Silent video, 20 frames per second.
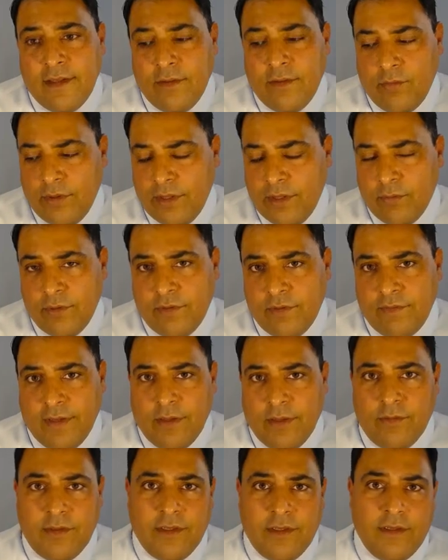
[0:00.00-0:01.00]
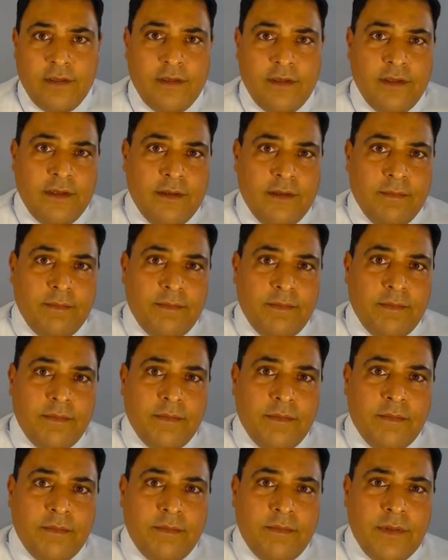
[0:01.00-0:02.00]
whether it was found in
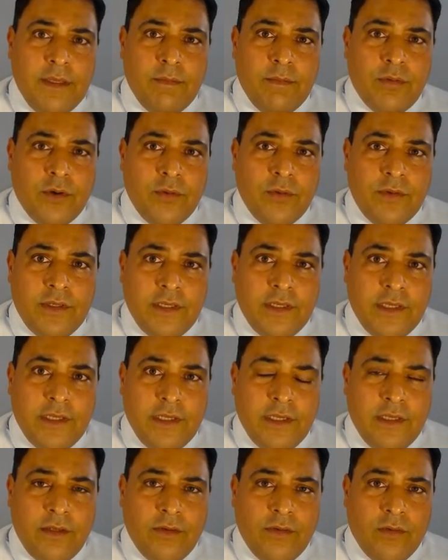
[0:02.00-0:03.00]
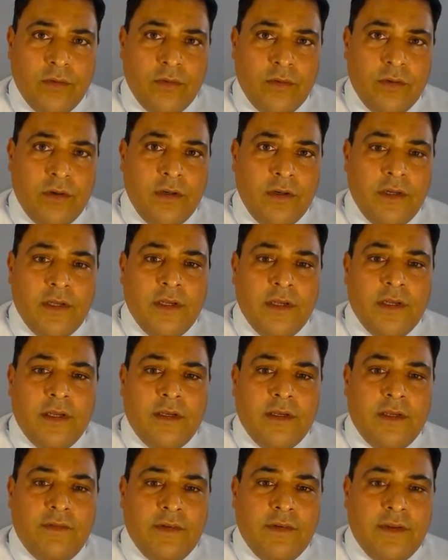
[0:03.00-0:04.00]
pea protein or
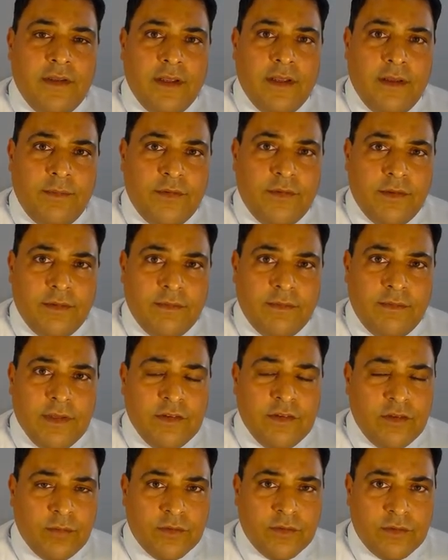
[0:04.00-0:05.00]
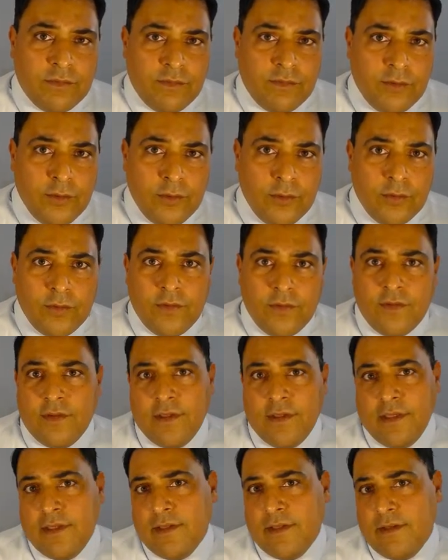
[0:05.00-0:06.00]
different types of vegetables and foods,
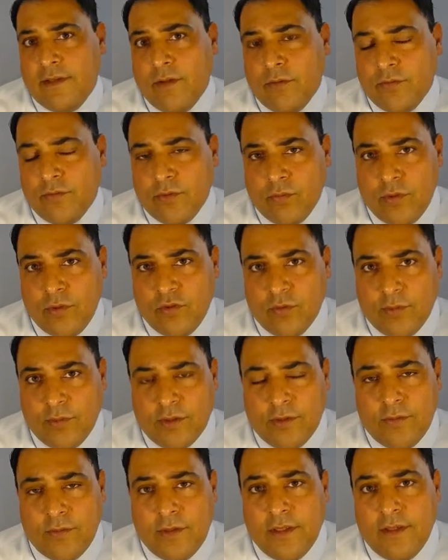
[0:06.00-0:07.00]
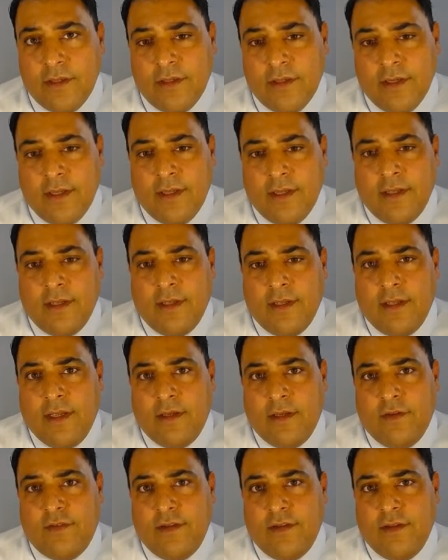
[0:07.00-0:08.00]
and also wheat germ agglutinin, and
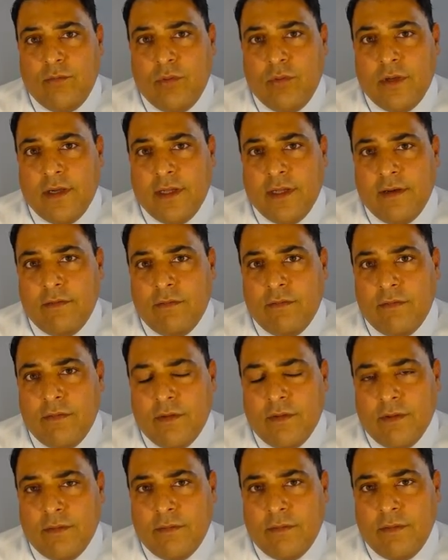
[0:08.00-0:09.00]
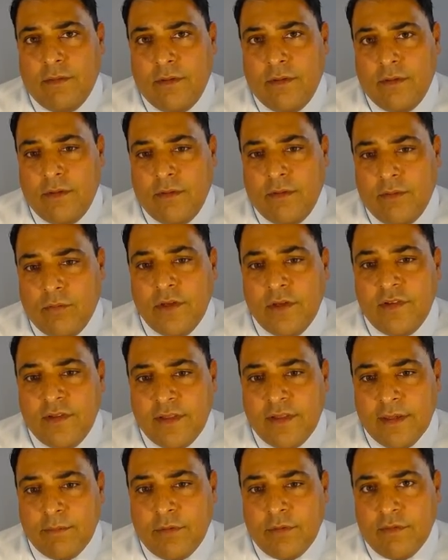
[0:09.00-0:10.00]
to see what kind of risk
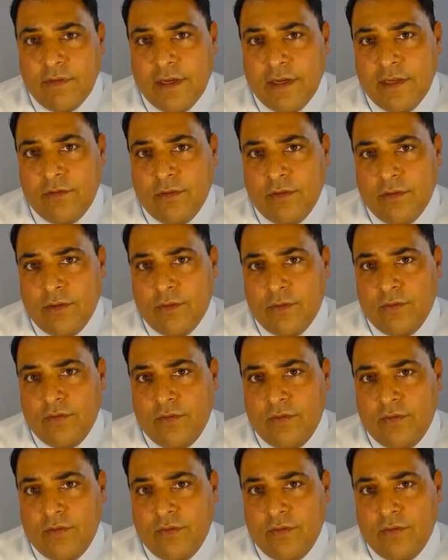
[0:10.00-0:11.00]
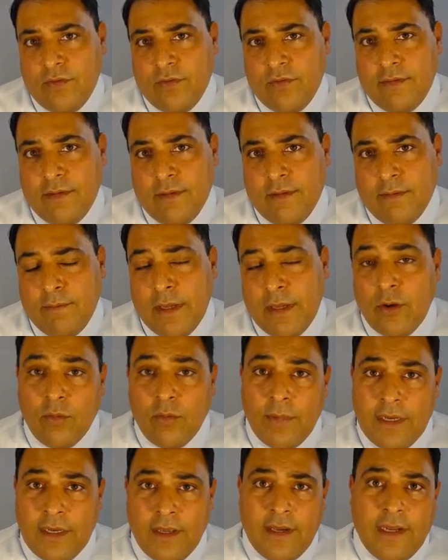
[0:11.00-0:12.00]
that provides for those that may or may
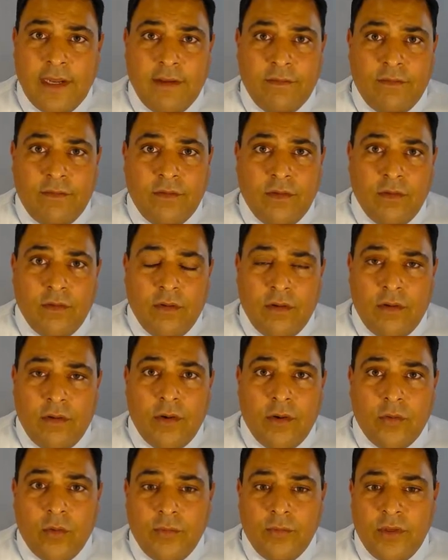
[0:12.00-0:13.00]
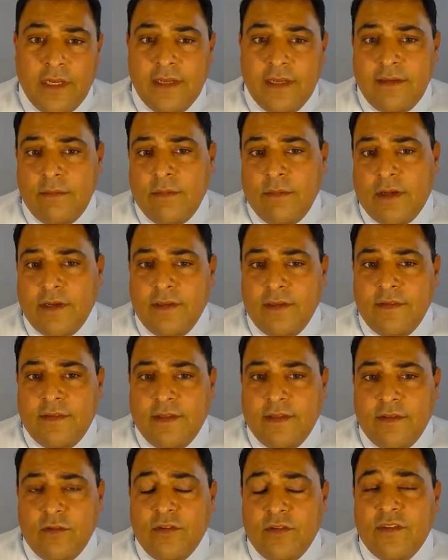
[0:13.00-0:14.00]
not have autoimmune antibodies.
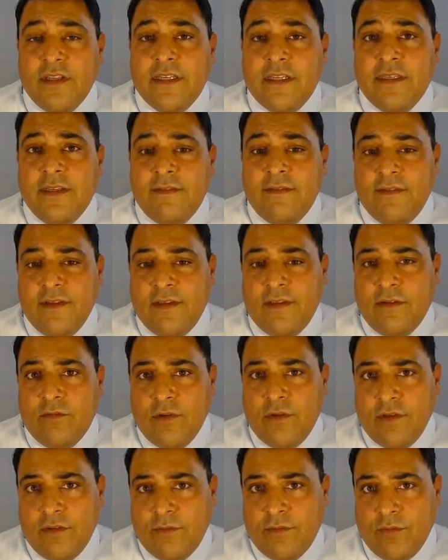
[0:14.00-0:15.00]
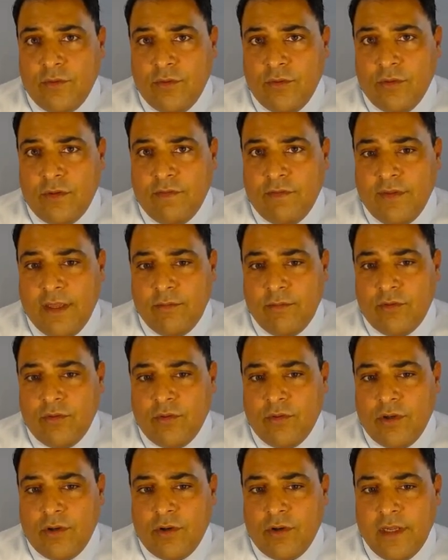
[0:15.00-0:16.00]
And there's significant risk for
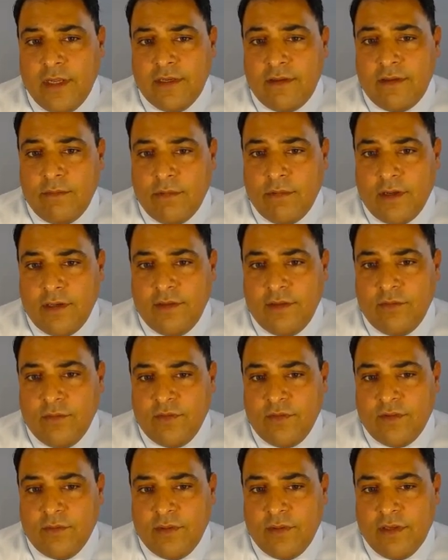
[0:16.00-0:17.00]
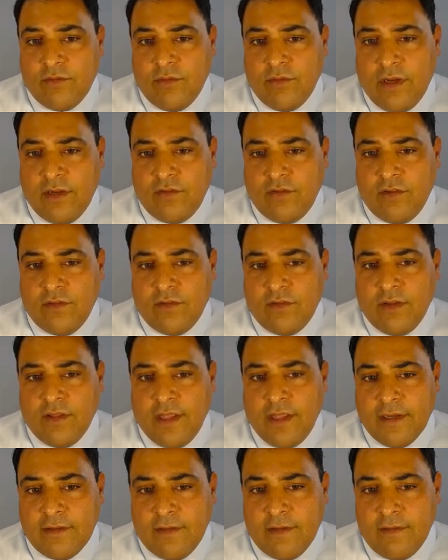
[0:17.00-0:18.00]
neuroinflammatory autoantibodies when someone has reactions to
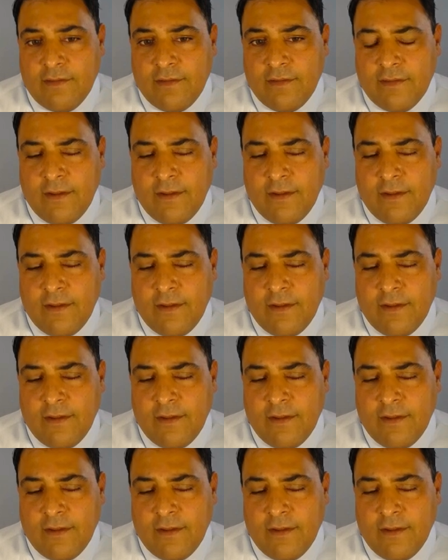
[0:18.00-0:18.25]
lectins.